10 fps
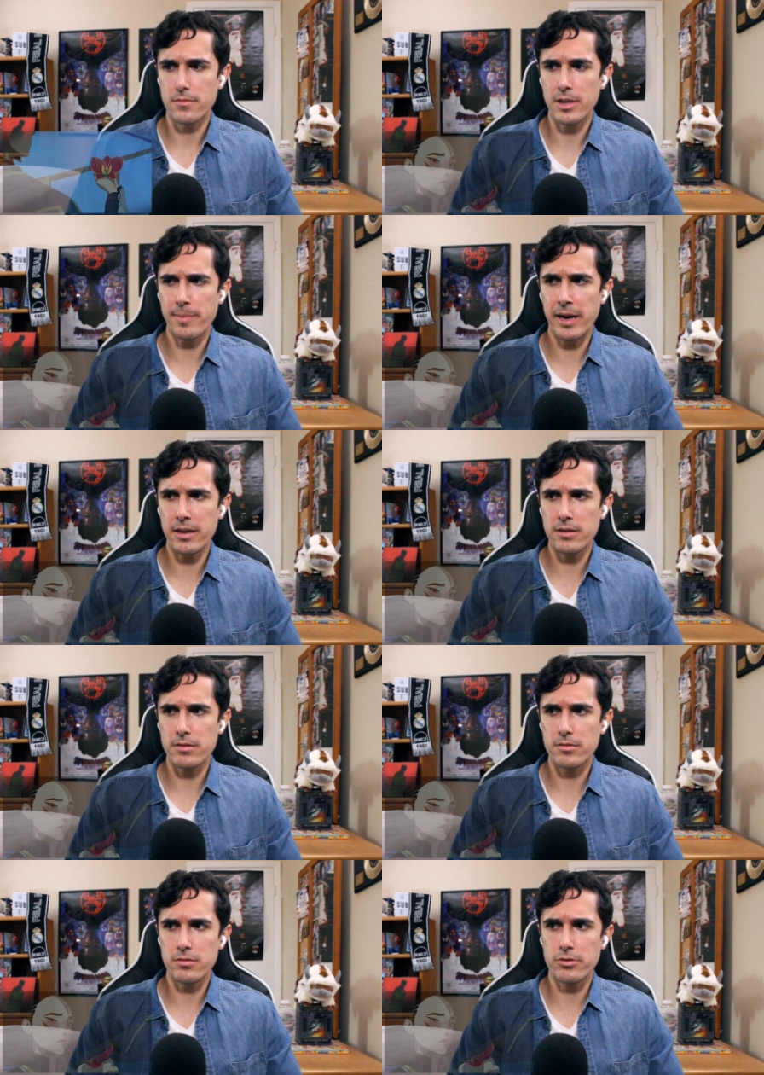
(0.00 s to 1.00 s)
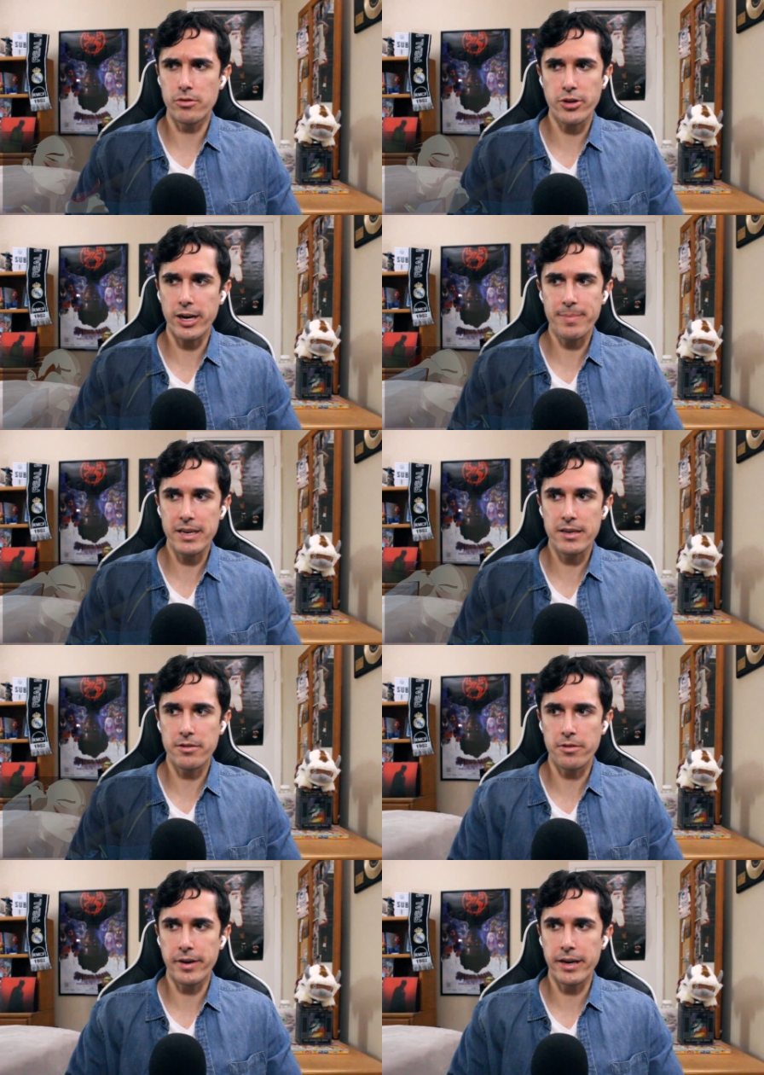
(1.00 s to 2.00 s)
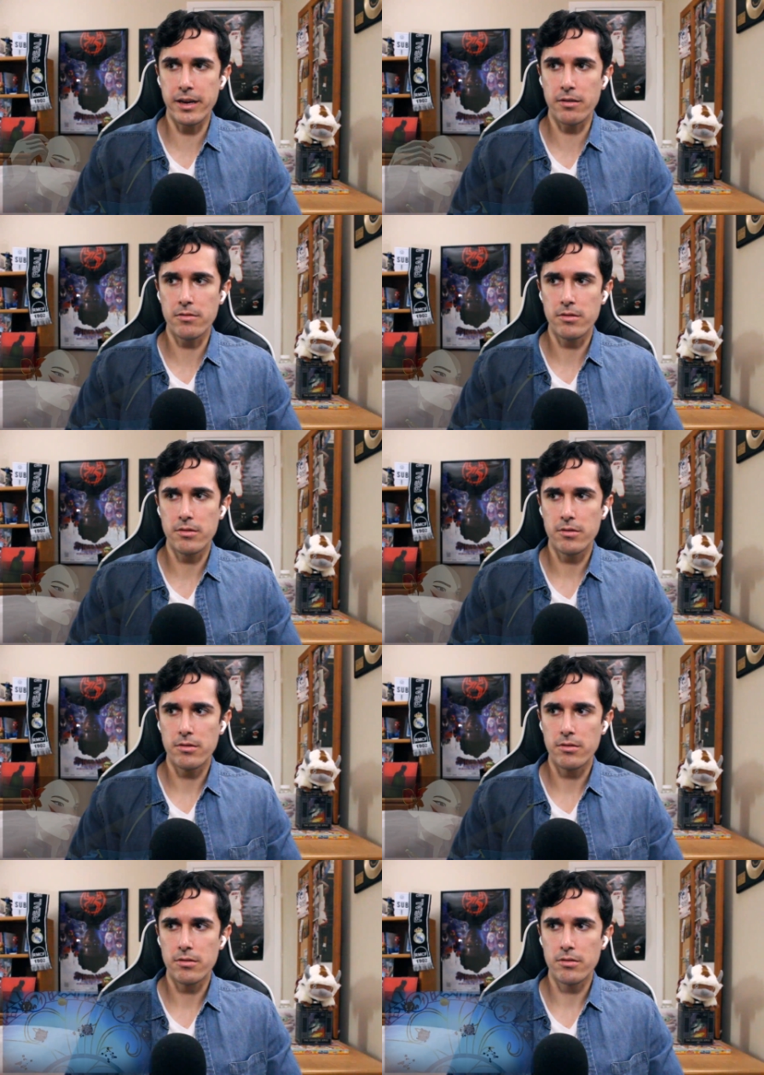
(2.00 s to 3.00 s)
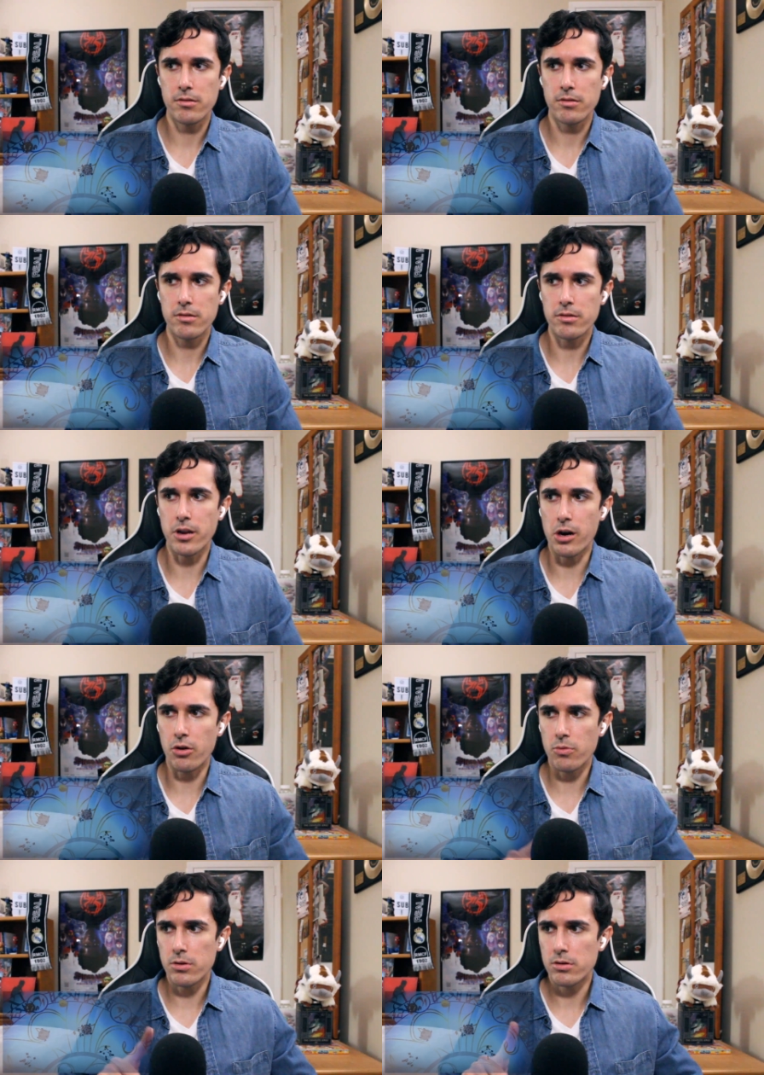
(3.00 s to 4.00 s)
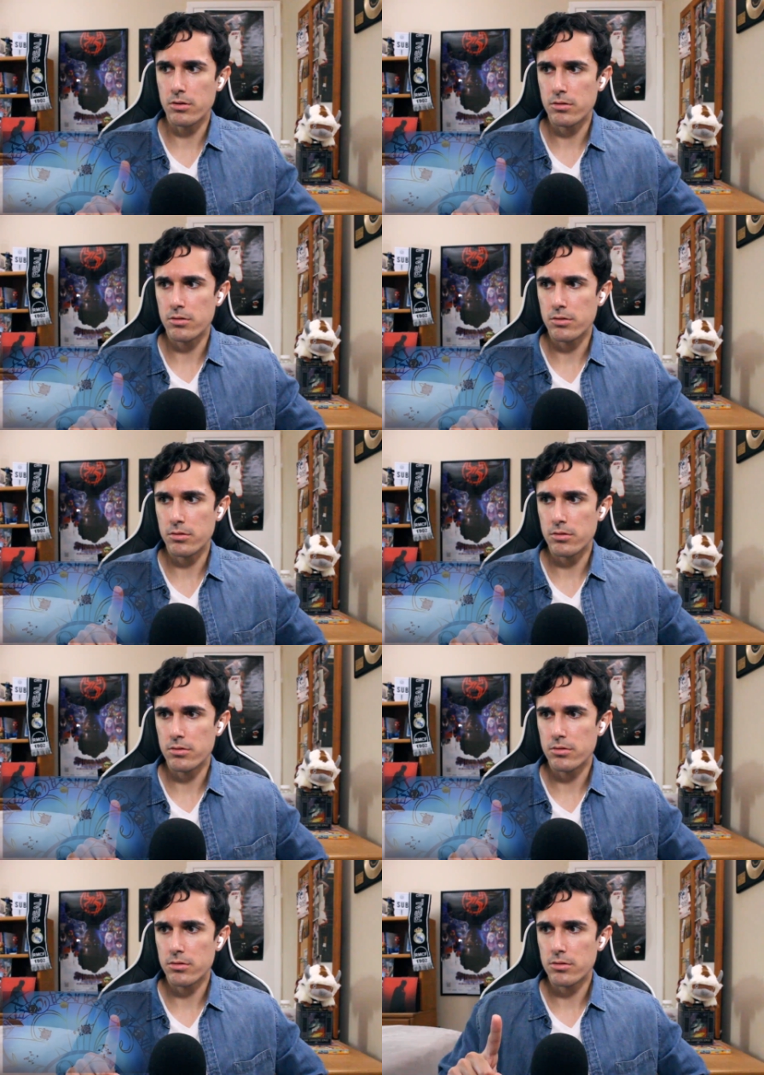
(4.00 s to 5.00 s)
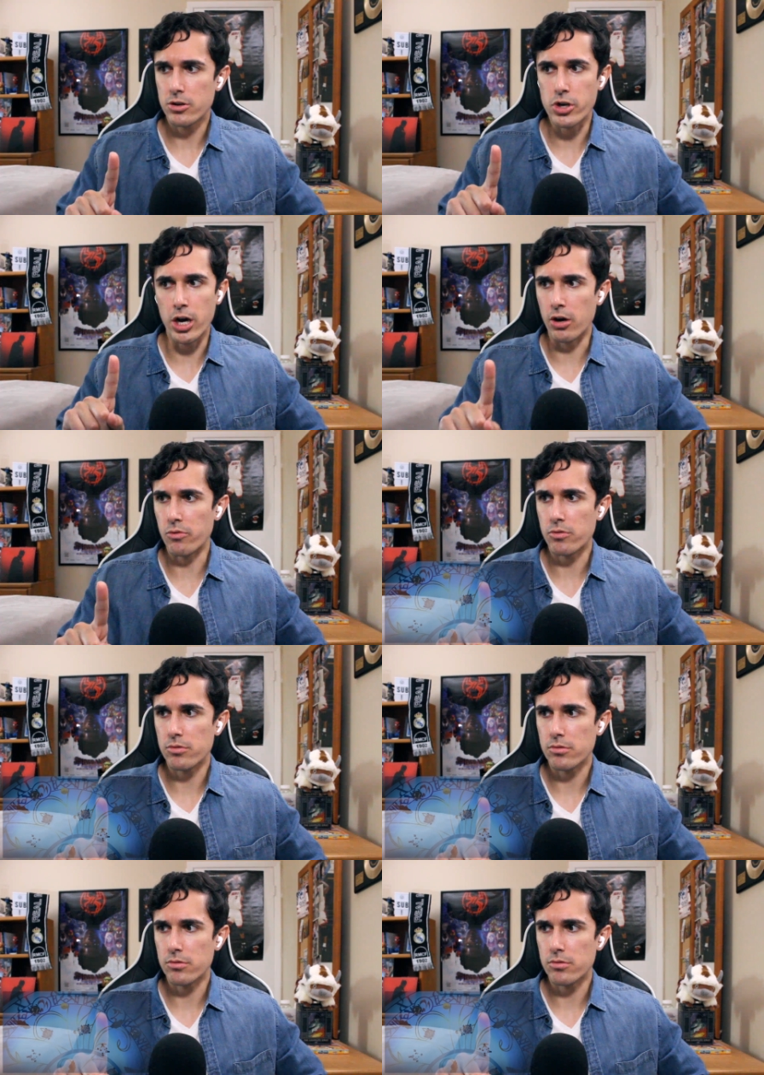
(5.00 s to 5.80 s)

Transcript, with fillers: Amaya, don't try to be a hero right now. No. No.